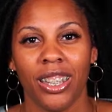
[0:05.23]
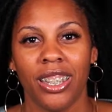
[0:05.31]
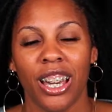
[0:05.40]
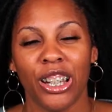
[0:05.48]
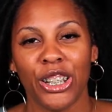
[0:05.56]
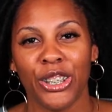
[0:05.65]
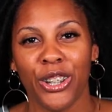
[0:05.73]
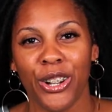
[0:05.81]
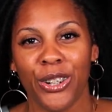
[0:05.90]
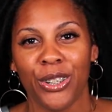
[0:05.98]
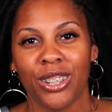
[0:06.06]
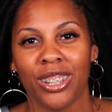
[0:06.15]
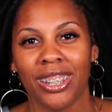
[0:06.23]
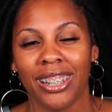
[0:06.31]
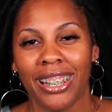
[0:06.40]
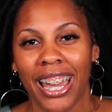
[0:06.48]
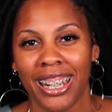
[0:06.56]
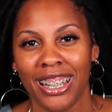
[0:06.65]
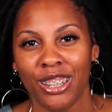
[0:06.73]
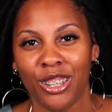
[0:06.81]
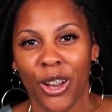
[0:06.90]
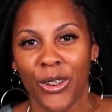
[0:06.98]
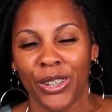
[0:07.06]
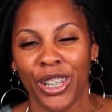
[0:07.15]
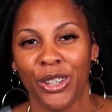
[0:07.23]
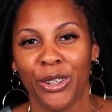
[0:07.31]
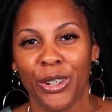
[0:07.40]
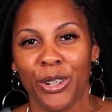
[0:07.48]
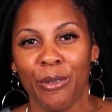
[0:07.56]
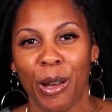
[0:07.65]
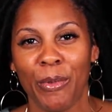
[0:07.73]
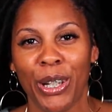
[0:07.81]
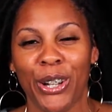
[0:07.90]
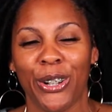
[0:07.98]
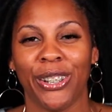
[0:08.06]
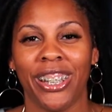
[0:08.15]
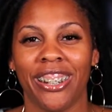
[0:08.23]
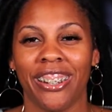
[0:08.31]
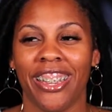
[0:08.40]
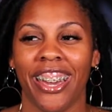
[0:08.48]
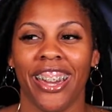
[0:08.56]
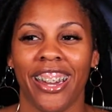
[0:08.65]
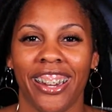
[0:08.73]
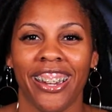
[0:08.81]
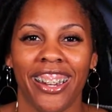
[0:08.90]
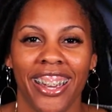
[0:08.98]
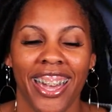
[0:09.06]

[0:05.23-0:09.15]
Young Adults Ladies Only group. I'm a co-leader there.